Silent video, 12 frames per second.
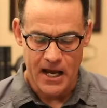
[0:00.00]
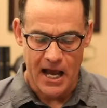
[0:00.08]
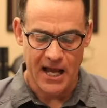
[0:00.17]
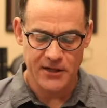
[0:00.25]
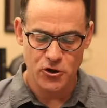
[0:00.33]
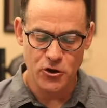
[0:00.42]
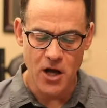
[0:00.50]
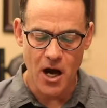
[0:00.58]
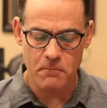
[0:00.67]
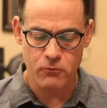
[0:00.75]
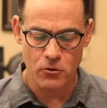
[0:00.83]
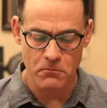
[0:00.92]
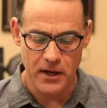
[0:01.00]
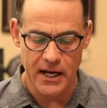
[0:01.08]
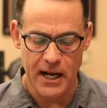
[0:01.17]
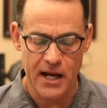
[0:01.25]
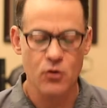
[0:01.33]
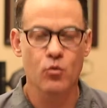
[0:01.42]
I do not permit
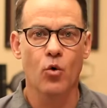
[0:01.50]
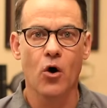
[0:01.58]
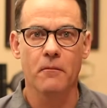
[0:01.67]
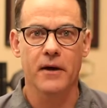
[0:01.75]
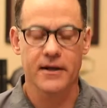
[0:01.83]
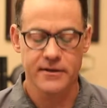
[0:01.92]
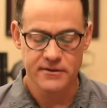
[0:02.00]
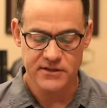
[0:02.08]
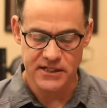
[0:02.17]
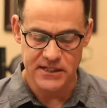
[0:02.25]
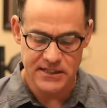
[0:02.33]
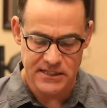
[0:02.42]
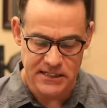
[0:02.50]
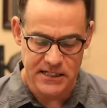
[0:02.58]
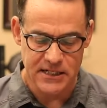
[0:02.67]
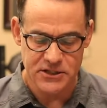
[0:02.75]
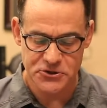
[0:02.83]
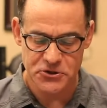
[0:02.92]
a woman to
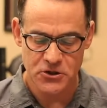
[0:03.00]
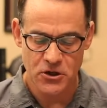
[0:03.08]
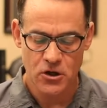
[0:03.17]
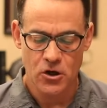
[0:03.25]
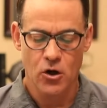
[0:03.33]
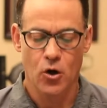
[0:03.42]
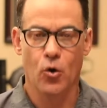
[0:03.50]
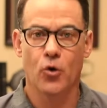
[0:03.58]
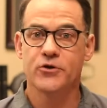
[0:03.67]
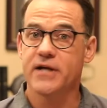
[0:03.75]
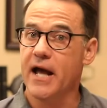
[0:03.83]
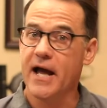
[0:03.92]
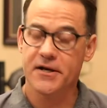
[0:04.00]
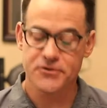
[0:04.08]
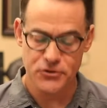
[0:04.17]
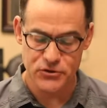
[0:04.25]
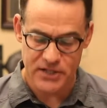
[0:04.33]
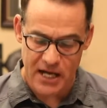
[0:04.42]
teach or to
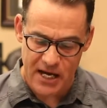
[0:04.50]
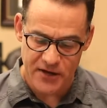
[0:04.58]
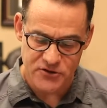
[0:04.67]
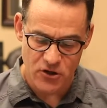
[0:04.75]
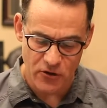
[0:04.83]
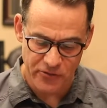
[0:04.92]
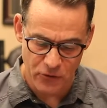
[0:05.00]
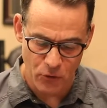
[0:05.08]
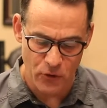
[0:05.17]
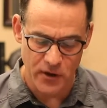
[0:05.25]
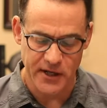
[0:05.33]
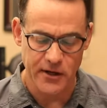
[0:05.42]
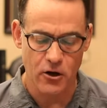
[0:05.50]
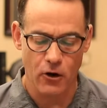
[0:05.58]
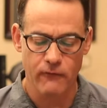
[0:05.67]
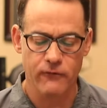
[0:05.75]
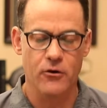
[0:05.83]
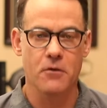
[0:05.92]
exercise authority
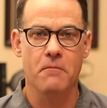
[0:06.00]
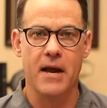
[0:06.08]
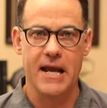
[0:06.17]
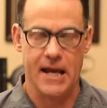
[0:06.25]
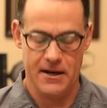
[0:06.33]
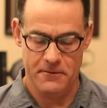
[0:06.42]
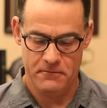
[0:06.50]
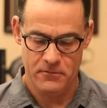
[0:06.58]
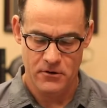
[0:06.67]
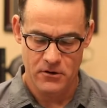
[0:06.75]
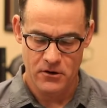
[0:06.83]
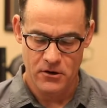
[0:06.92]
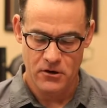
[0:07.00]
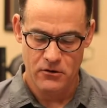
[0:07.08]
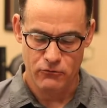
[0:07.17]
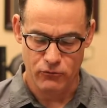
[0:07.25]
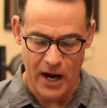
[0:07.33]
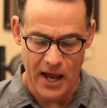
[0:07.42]
over a man.
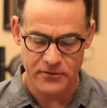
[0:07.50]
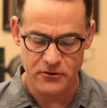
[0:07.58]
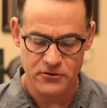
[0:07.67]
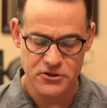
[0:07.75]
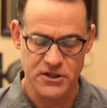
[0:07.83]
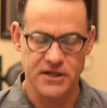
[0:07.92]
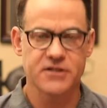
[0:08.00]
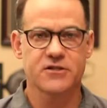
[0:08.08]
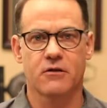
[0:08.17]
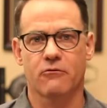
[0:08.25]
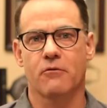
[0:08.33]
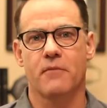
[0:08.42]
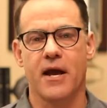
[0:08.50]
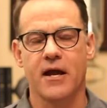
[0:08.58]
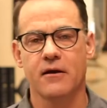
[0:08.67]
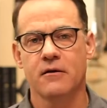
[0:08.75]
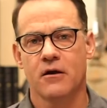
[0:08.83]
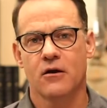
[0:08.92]
Rather, she is to
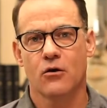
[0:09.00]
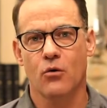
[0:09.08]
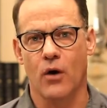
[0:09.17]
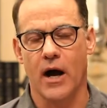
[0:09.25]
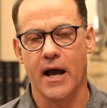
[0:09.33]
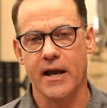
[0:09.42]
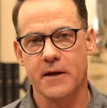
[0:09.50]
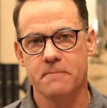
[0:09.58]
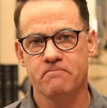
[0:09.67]
remain quiet.